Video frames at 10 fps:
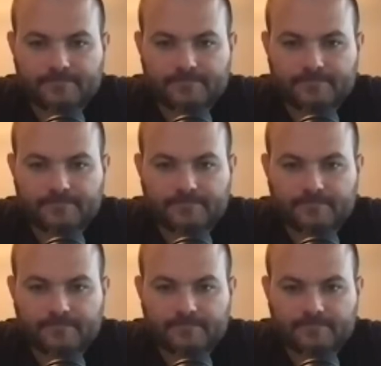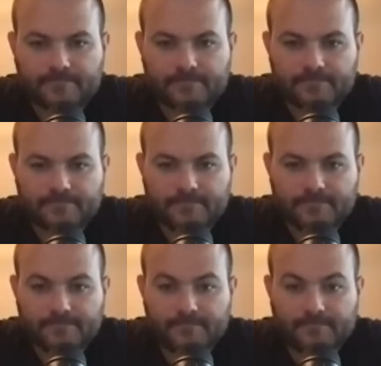
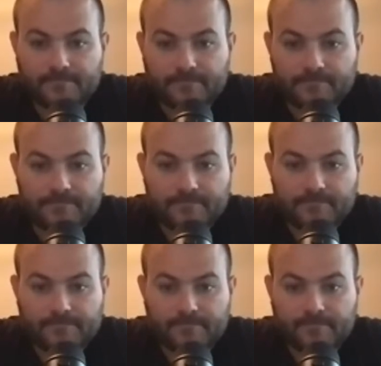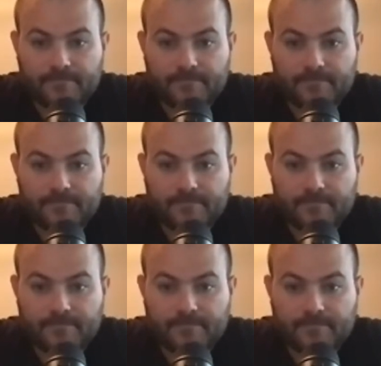
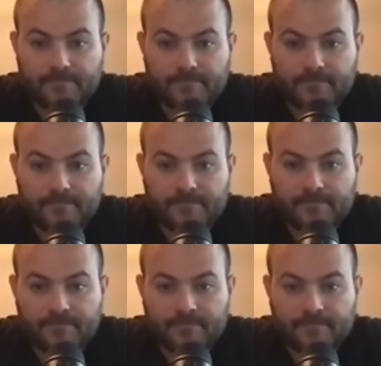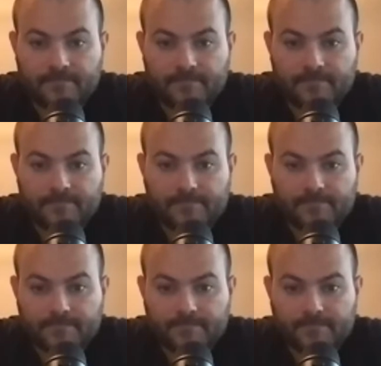
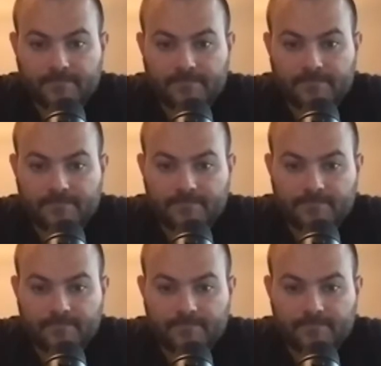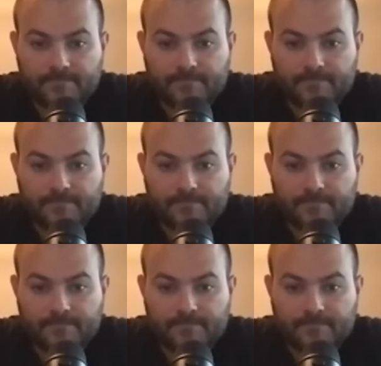(not speaking)